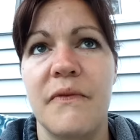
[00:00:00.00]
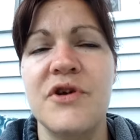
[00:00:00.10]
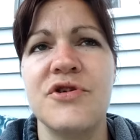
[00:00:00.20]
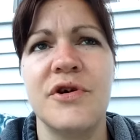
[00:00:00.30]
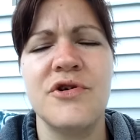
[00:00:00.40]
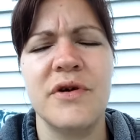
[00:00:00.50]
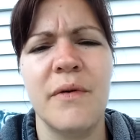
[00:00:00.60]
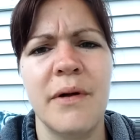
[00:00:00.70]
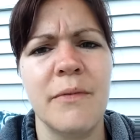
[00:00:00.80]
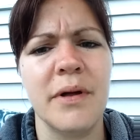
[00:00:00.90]
The surgery
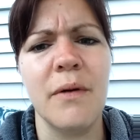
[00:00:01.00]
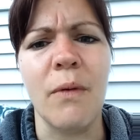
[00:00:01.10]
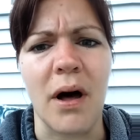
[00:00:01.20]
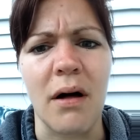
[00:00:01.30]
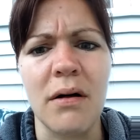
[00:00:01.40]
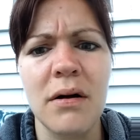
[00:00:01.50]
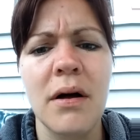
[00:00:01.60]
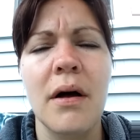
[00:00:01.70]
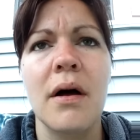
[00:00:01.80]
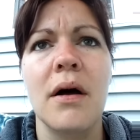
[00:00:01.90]
went really well.
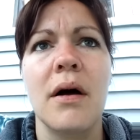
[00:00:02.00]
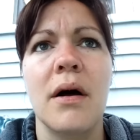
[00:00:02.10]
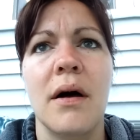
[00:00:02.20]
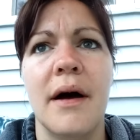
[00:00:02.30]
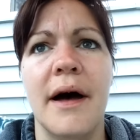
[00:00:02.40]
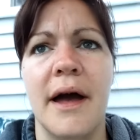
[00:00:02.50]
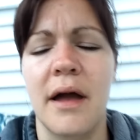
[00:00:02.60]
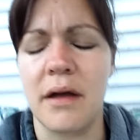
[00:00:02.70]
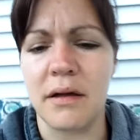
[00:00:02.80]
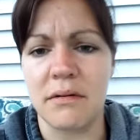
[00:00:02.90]

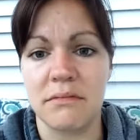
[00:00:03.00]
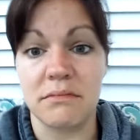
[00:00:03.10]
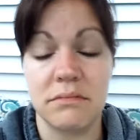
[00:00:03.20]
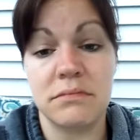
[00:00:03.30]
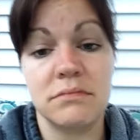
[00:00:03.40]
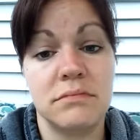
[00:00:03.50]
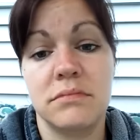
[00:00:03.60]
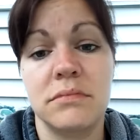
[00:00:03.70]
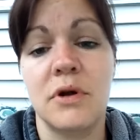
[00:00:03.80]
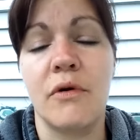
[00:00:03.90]
I
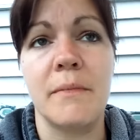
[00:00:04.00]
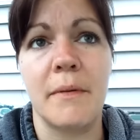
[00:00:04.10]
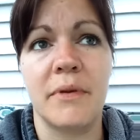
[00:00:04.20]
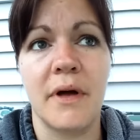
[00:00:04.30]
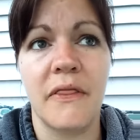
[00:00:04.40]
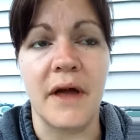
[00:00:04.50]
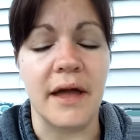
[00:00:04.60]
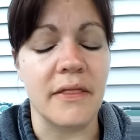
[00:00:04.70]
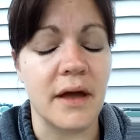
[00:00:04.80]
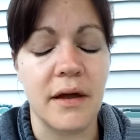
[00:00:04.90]
don't remember a
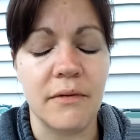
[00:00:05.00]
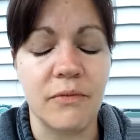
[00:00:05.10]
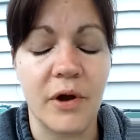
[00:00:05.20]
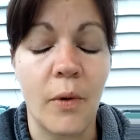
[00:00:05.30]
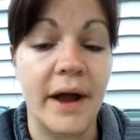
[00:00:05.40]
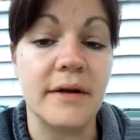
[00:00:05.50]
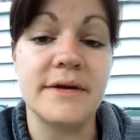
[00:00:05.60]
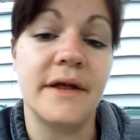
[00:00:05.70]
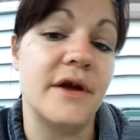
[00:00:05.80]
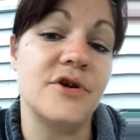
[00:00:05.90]
thing. They required
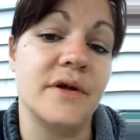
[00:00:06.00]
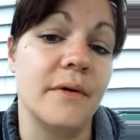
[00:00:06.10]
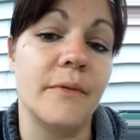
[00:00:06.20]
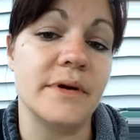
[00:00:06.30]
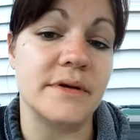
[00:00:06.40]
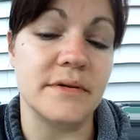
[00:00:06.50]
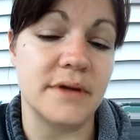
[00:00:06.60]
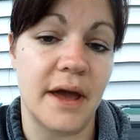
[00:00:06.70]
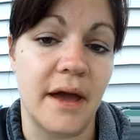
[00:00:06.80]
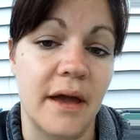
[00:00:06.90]
sedation. It
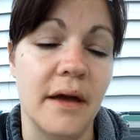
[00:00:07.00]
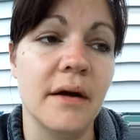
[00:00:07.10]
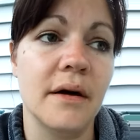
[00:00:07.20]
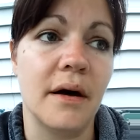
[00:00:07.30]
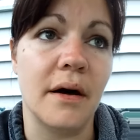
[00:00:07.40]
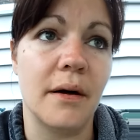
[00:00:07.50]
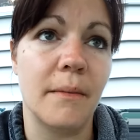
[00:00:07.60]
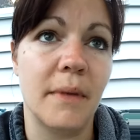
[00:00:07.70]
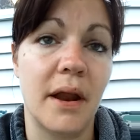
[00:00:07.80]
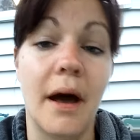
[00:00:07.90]
wasn't
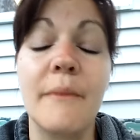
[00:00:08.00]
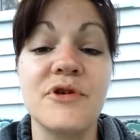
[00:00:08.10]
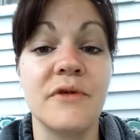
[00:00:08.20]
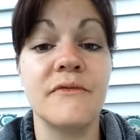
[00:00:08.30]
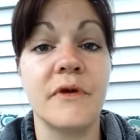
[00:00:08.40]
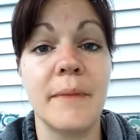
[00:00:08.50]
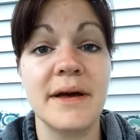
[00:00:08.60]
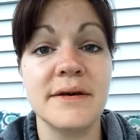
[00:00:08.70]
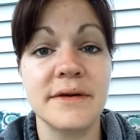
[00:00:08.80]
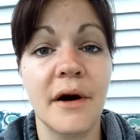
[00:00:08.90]
an option for
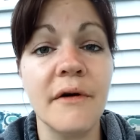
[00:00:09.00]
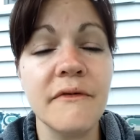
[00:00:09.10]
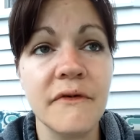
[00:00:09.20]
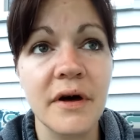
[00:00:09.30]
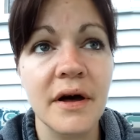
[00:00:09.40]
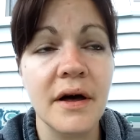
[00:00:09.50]
myself.